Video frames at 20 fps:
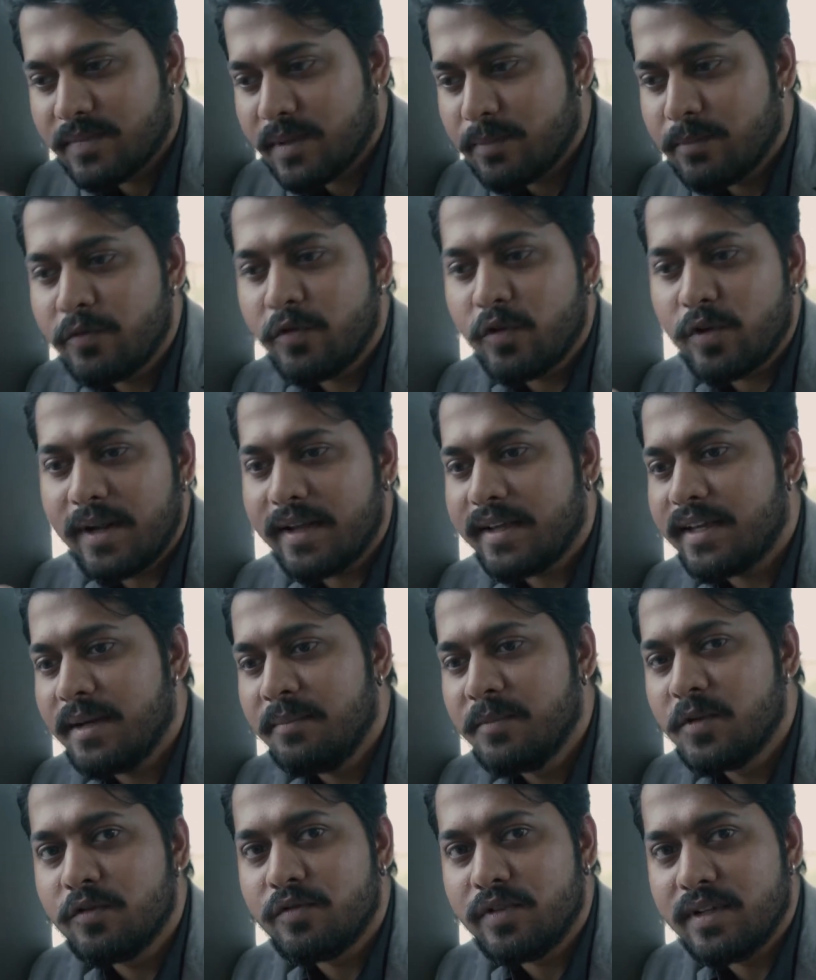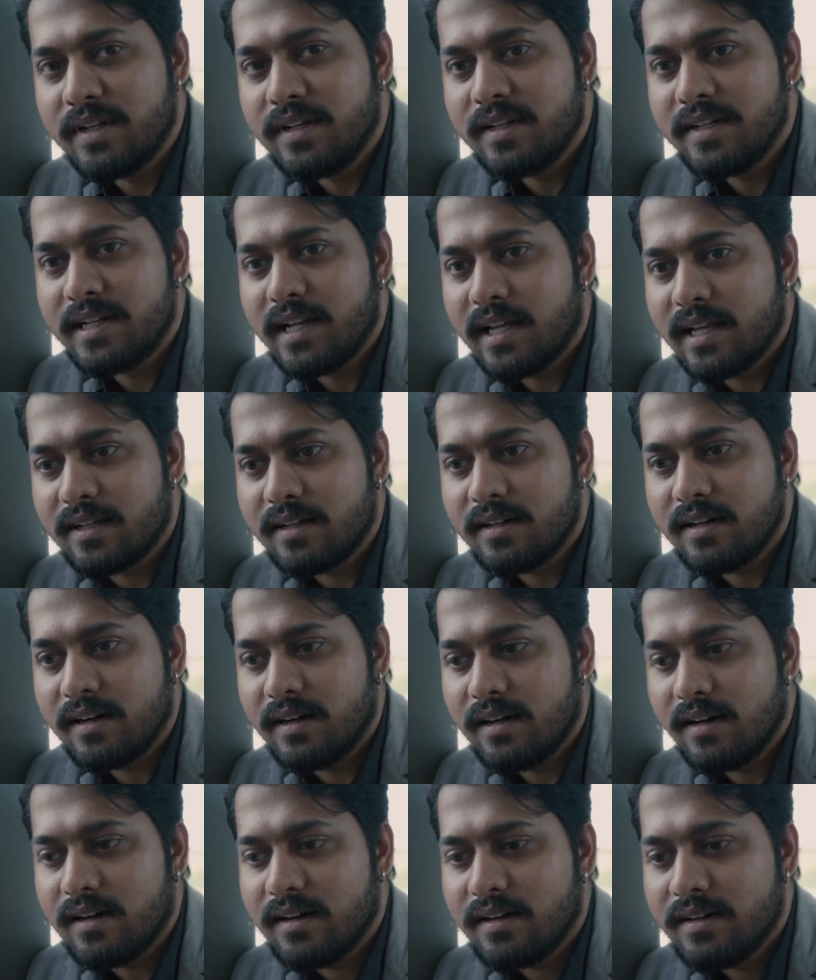before I came to Finland, like
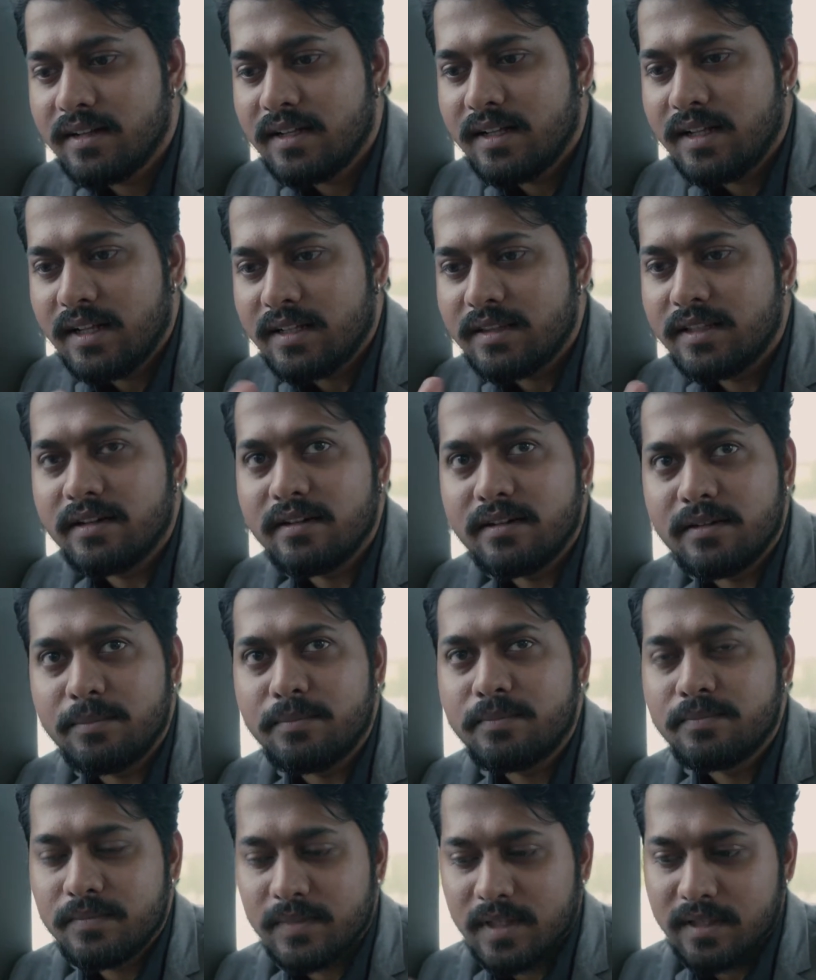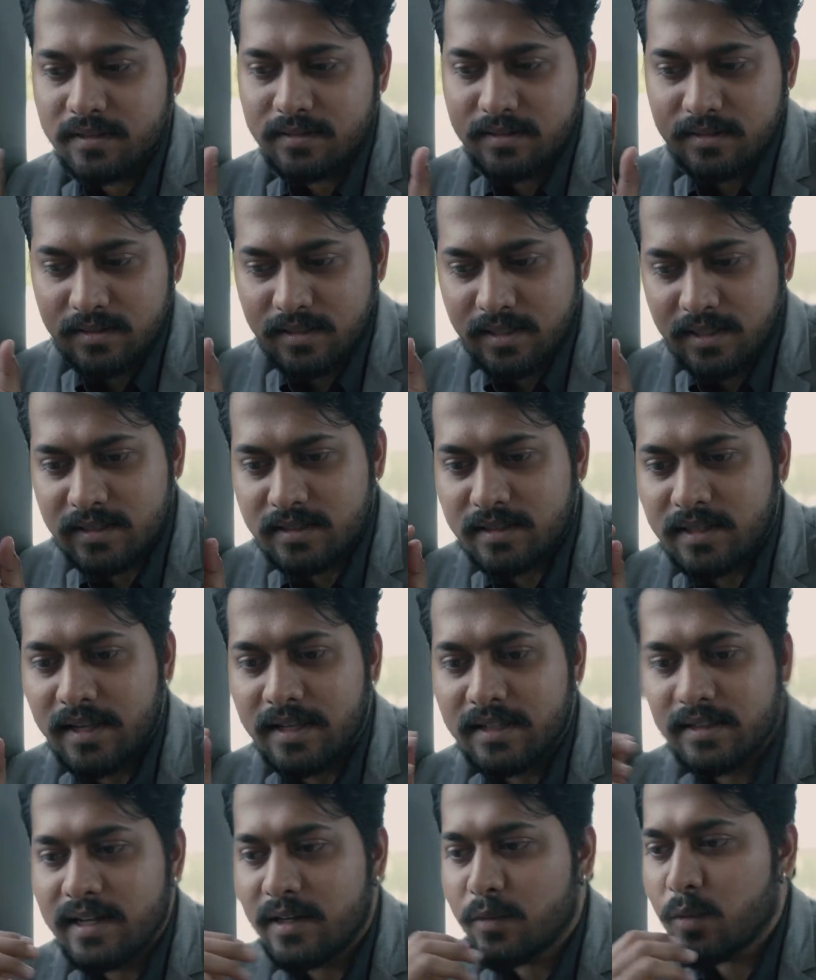the thing that